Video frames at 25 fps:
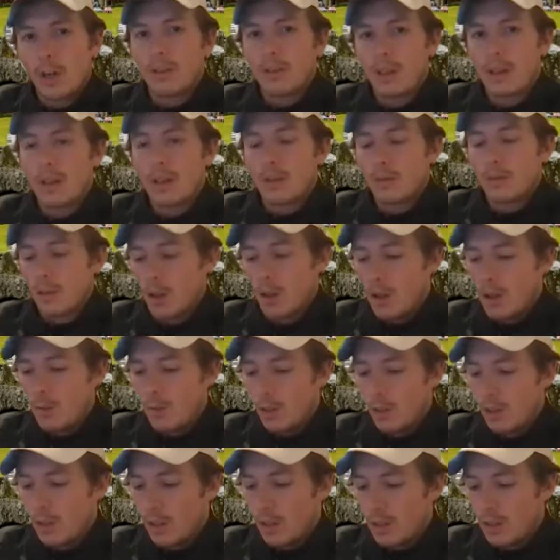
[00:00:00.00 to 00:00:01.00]
Yeah. No. And
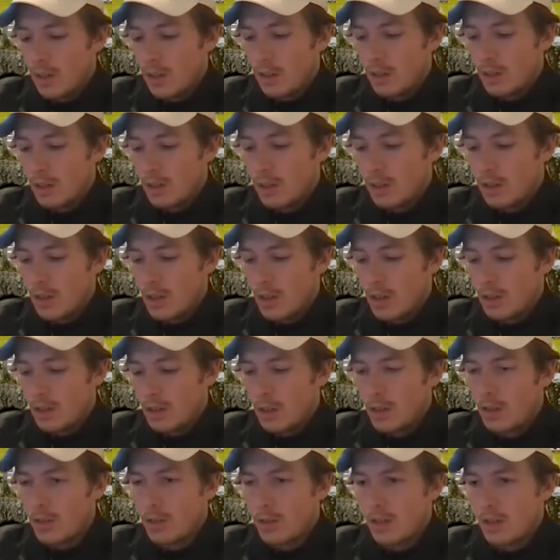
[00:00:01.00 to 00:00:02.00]
one of the things that
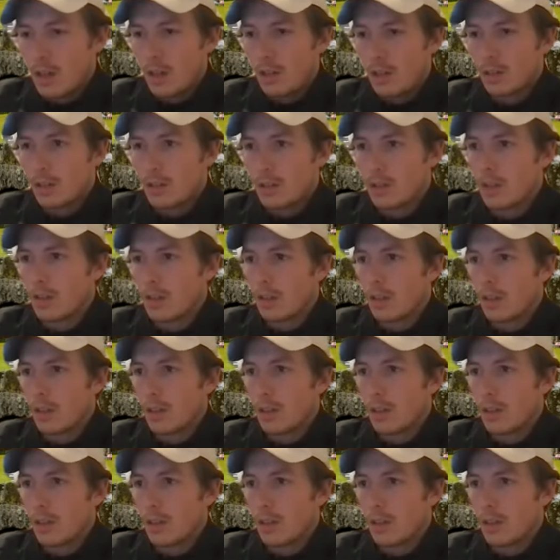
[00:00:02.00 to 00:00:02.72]
you said is that